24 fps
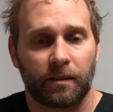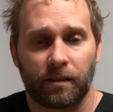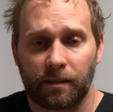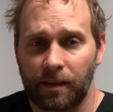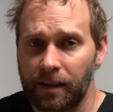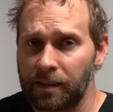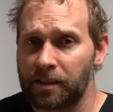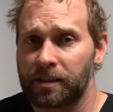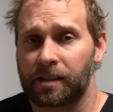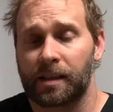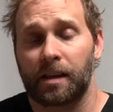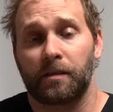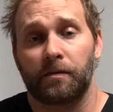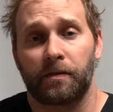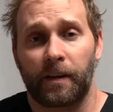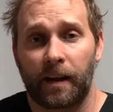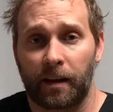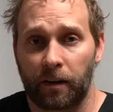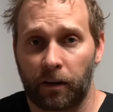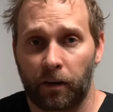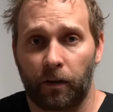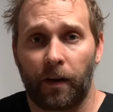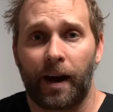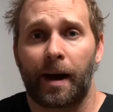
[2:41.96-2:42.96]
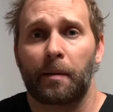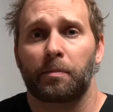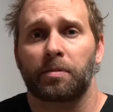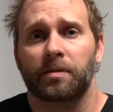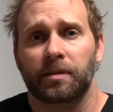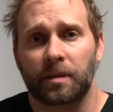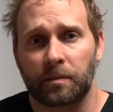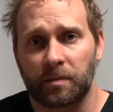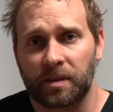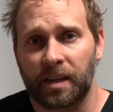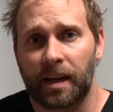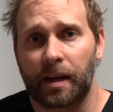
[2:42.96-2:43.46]
they just get fed crap
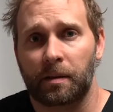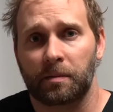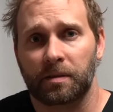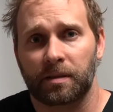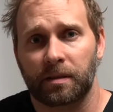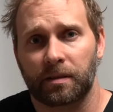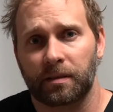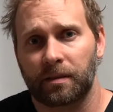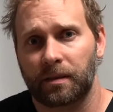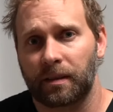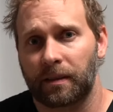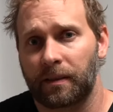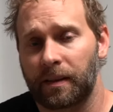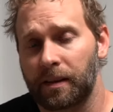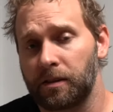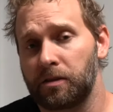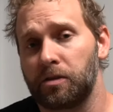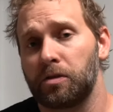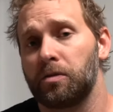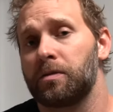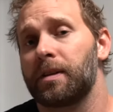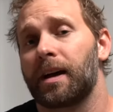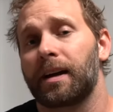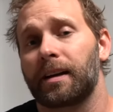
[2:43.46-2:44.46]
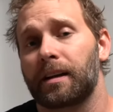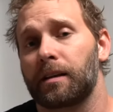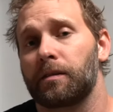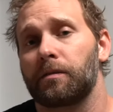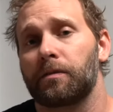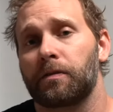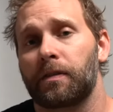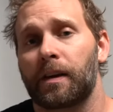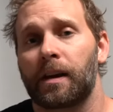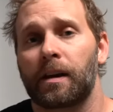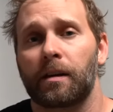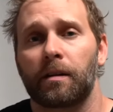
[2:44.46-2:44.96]
sometimes, and they do not get
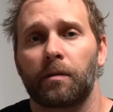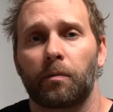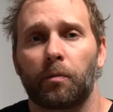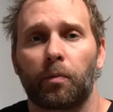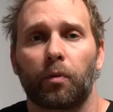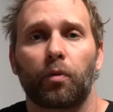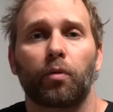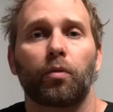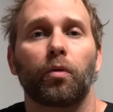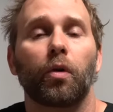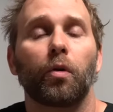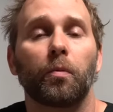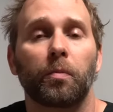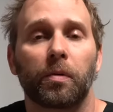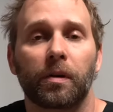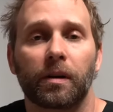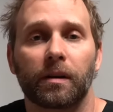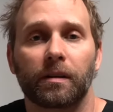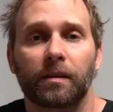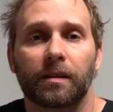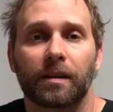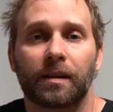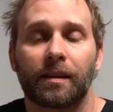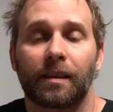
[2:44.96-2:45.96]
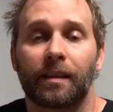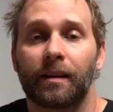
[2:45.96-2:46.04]
fed appropriately,